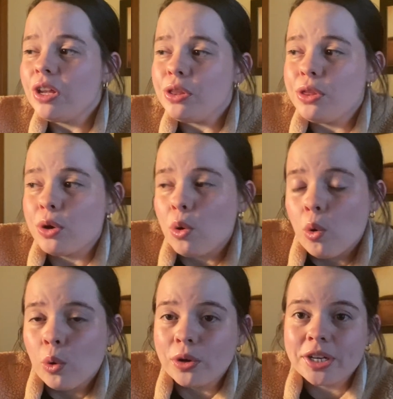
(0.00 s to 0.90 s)
the
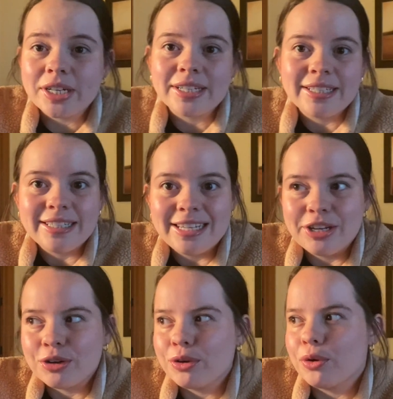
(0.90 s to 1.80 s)
quarter
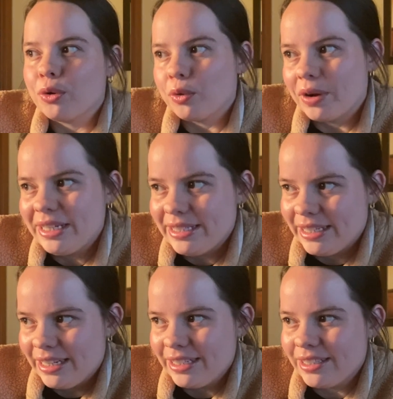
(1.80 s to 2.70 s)
year
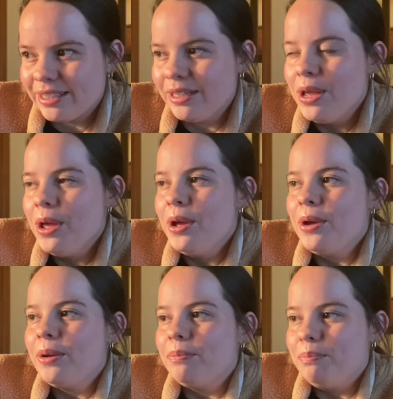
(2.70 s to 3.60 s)
crisis
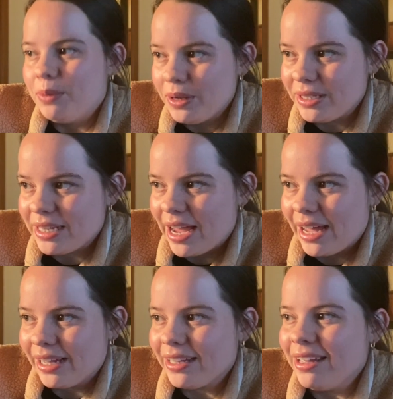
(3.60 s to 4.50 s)
book
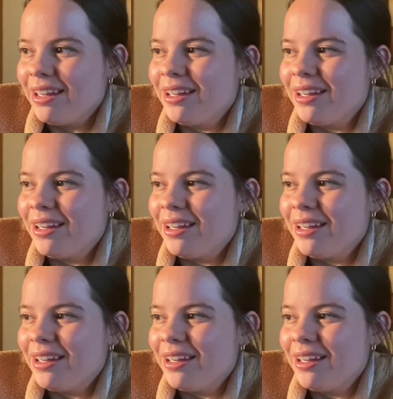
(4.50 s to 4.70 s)
tag.